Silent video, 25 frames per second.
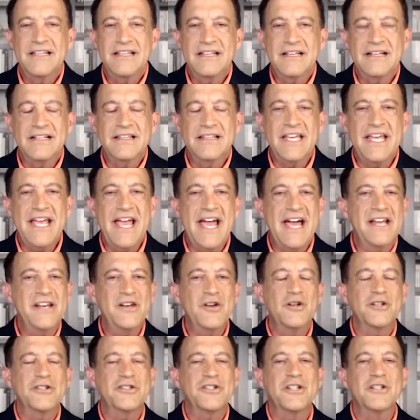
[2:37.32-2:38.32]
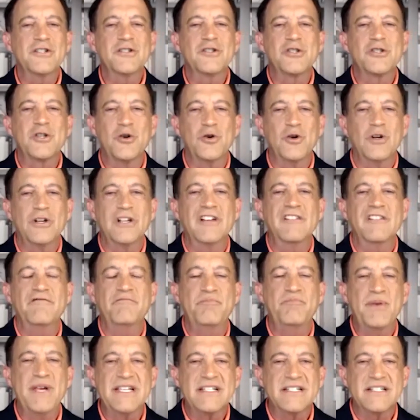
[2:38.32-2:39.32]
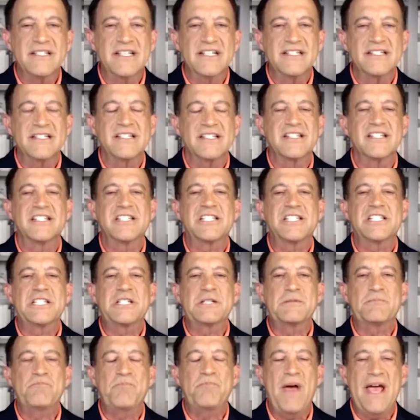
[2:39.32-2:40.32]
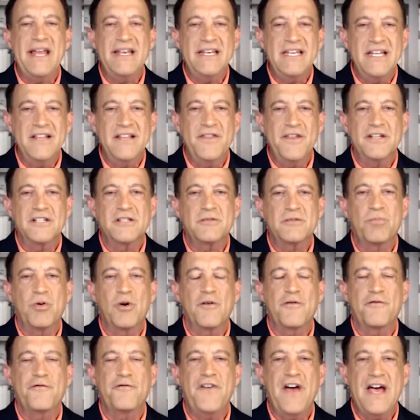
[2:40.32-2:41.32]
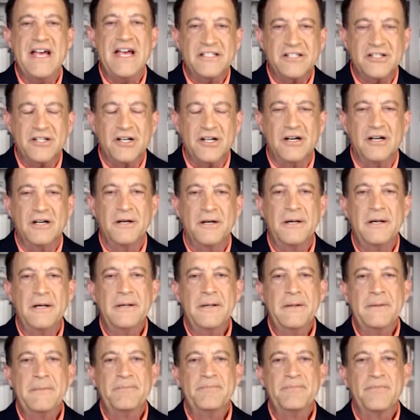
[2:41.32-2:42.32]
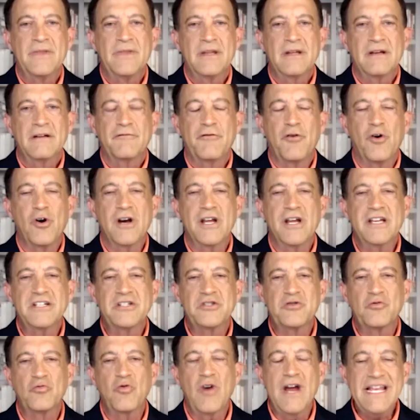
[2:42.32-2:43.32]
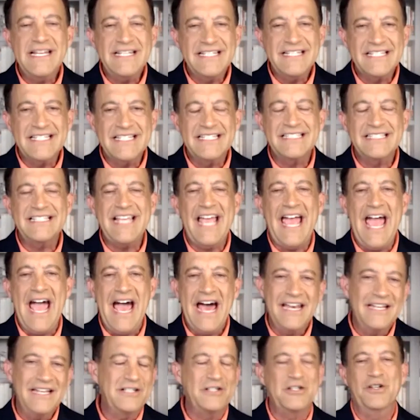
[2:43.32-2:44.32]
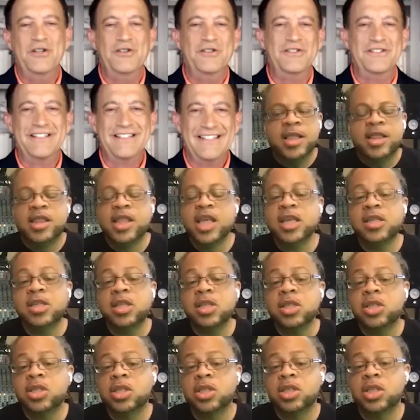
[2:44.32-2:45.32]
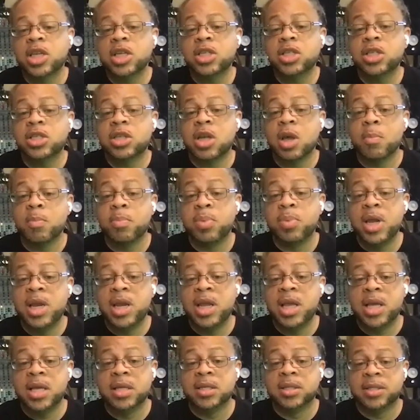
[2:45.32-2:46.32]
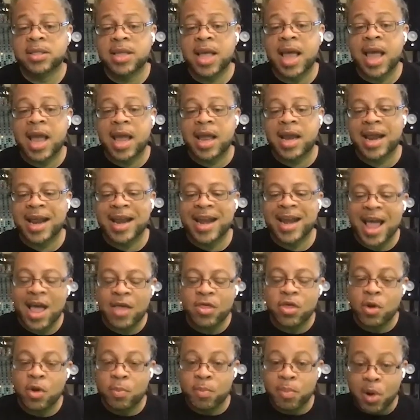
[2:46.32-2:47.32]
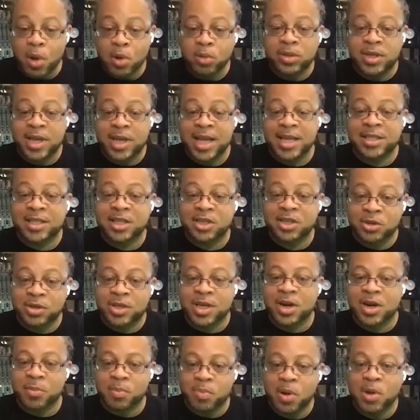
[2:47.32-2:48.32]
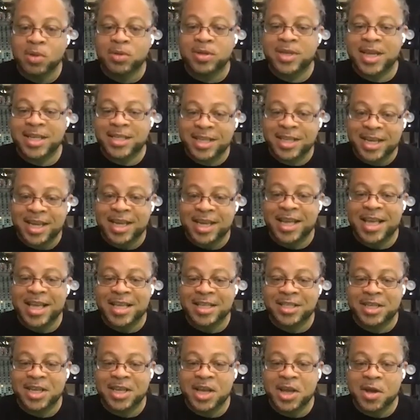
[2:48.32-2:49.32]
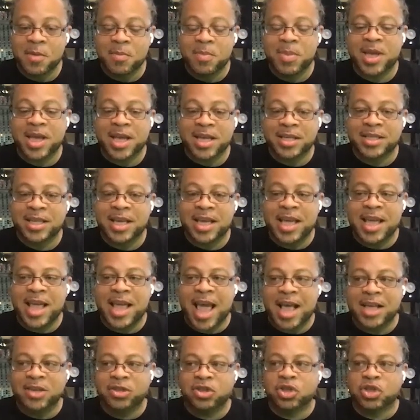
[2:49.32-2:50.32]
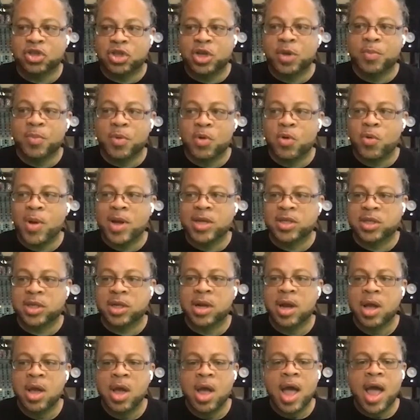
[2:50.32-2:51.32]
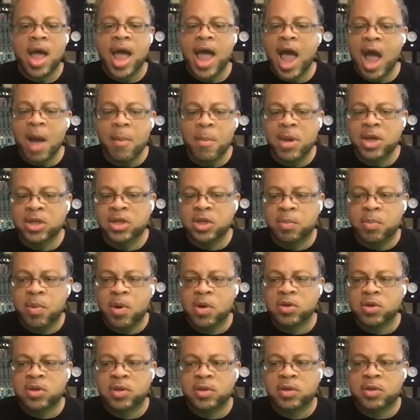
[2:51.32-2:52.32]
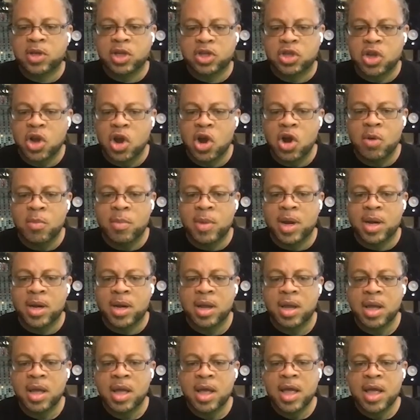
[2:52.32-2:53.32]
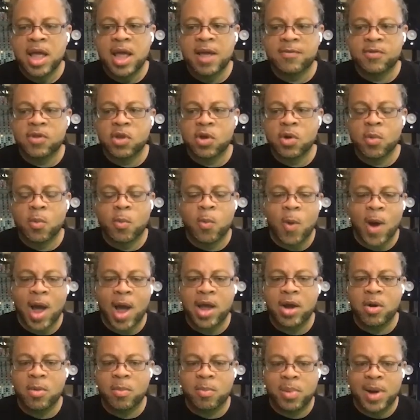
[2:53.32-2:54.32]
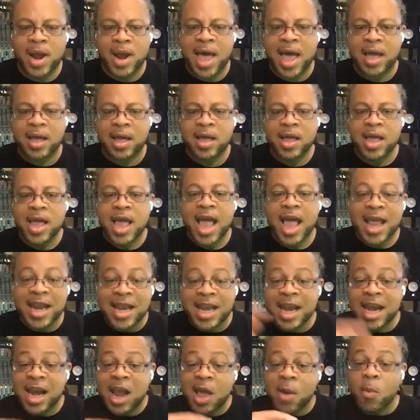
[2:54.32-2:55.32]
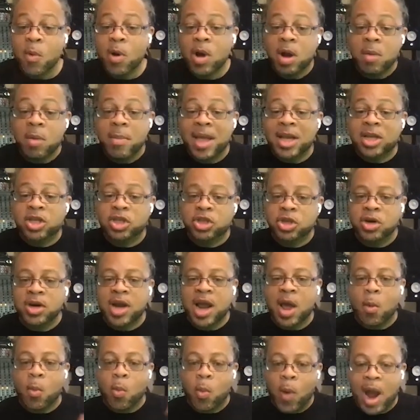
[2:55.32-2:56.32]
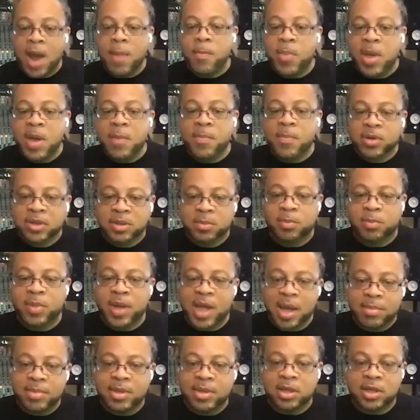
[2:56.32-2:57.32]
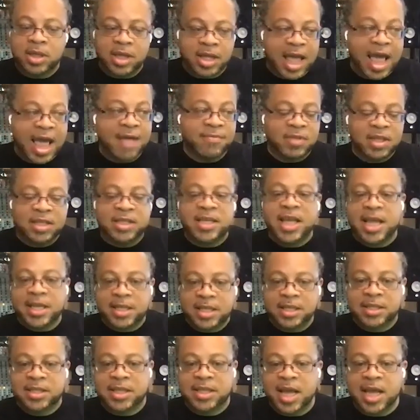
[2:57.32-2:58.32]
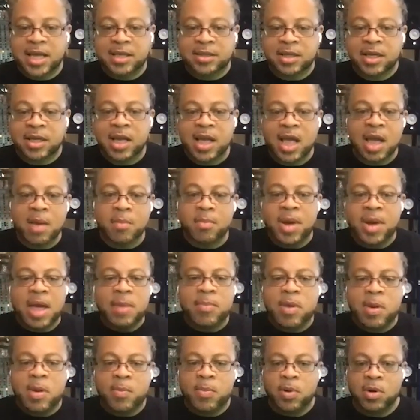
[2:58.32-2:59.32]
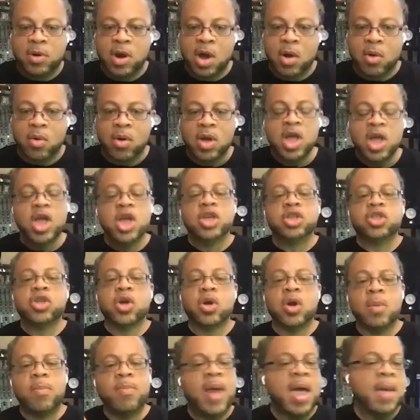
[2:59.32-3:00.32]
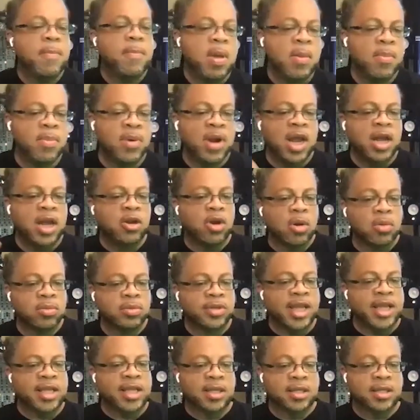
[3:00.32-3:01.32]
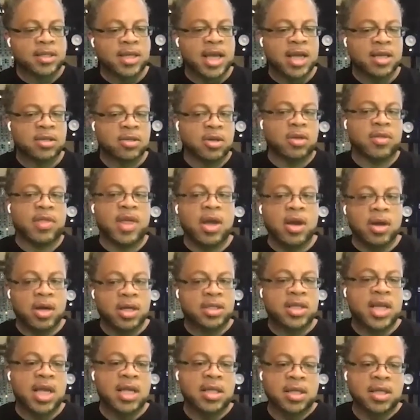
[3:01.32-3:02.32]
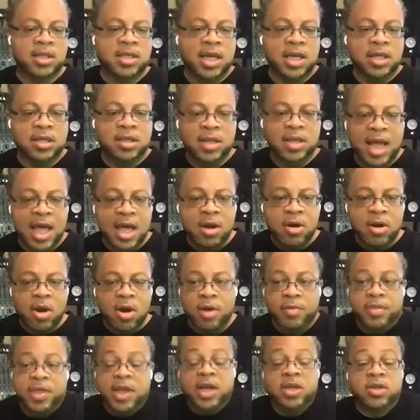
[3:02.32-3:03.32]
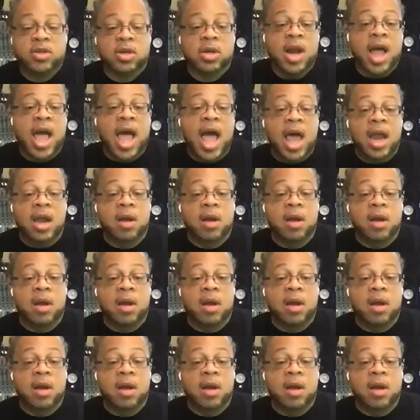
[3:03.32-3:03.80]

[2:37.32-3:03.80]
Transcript: The Anderson School of Business suspended this professor for his racist attitude. This is this is completely insane. And now they're protesting. You say they're protesting against him because he asked a simple question: How am I supposed to determine if they're white or black? And then they want to make sure that white people be able, have to take the test and black people don't. So the black people that don't take the test, are they going to take the test later, or are they just going to